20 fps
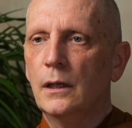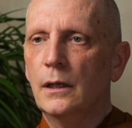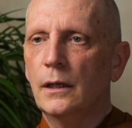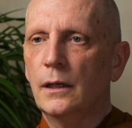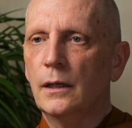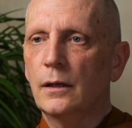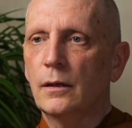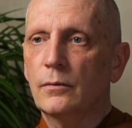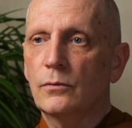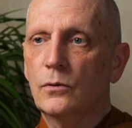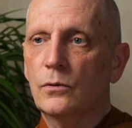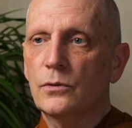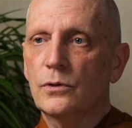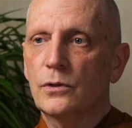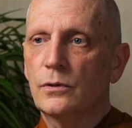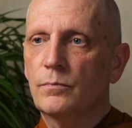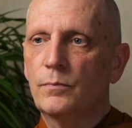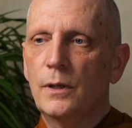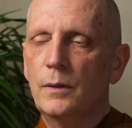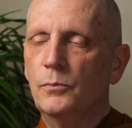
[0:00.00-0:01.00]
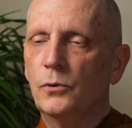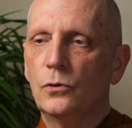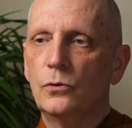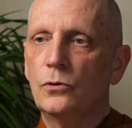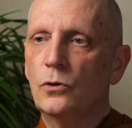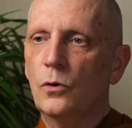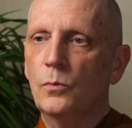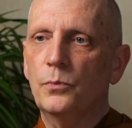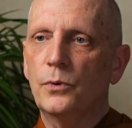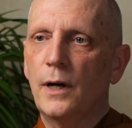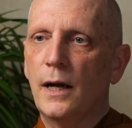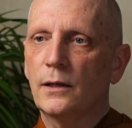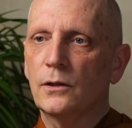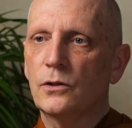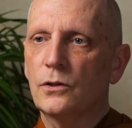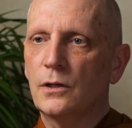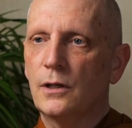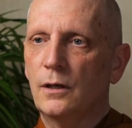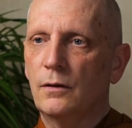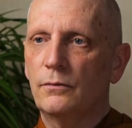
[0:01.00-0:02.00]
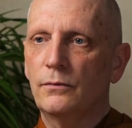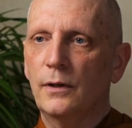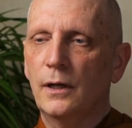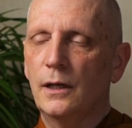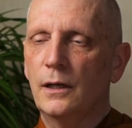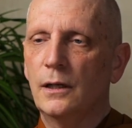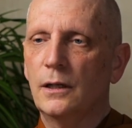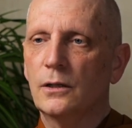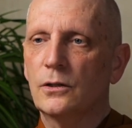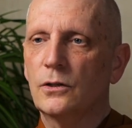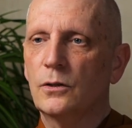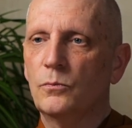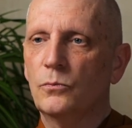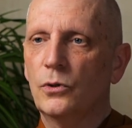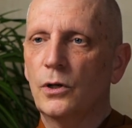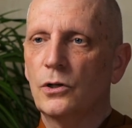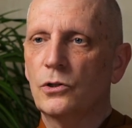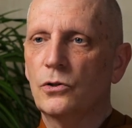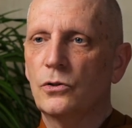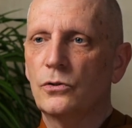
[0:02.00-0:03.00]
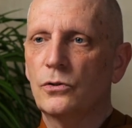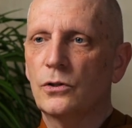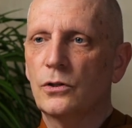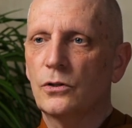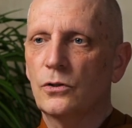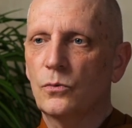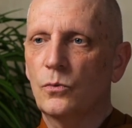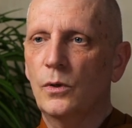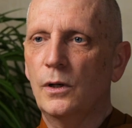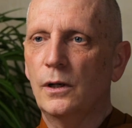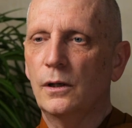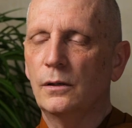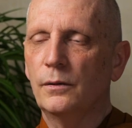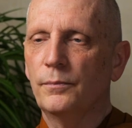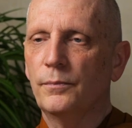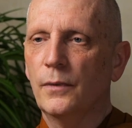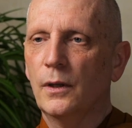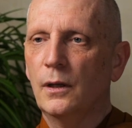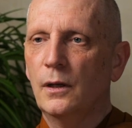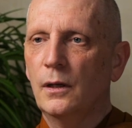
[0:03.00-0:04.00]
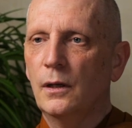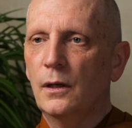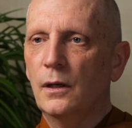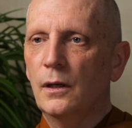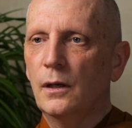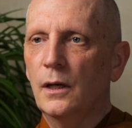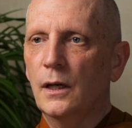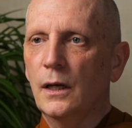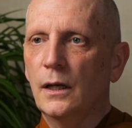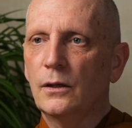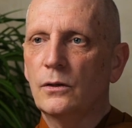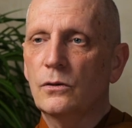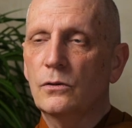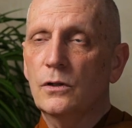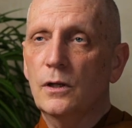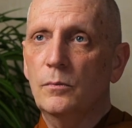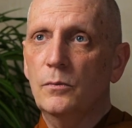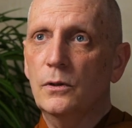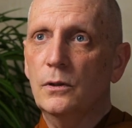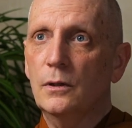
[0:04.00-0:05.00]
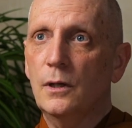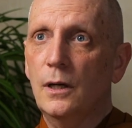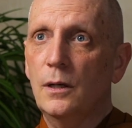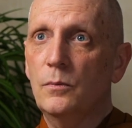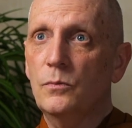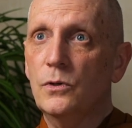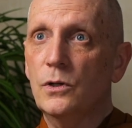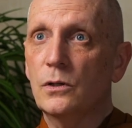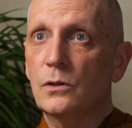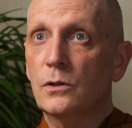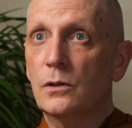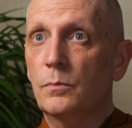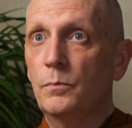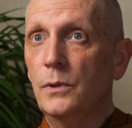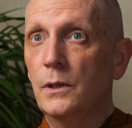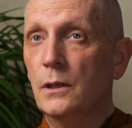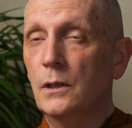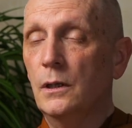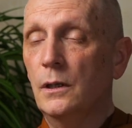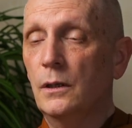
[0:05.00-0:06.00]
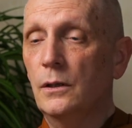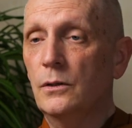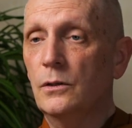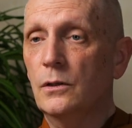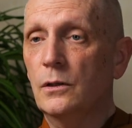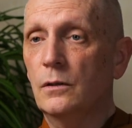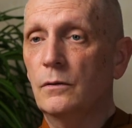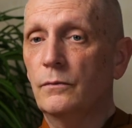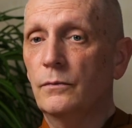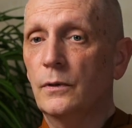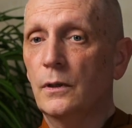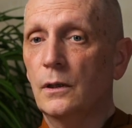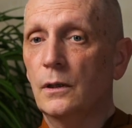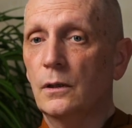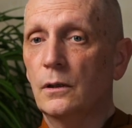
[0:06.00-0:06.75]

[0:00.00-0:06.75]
Of course, people who don't practice have headaches and pressures as well. And sometimes it's because of